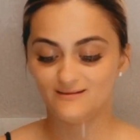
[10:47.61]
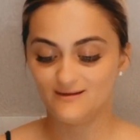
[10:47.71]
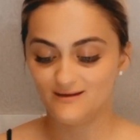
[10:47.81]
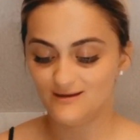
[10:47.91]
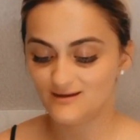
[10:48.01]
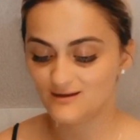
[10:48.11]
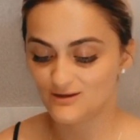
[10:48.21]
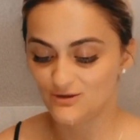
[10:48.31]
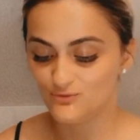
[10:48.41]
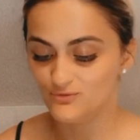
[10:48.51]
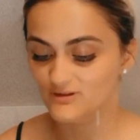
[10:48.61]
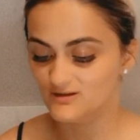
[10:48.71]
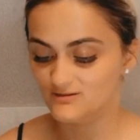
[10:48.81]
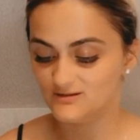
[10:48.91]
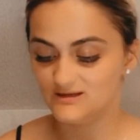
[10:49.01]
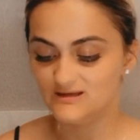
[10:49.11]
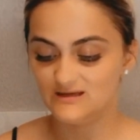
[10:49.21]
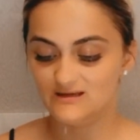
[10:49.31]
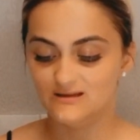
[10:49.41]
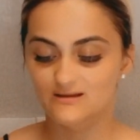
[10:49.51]
Like, you literally
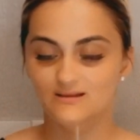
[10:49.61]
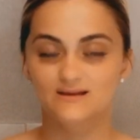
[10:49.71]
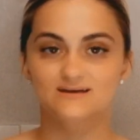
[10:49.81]
need less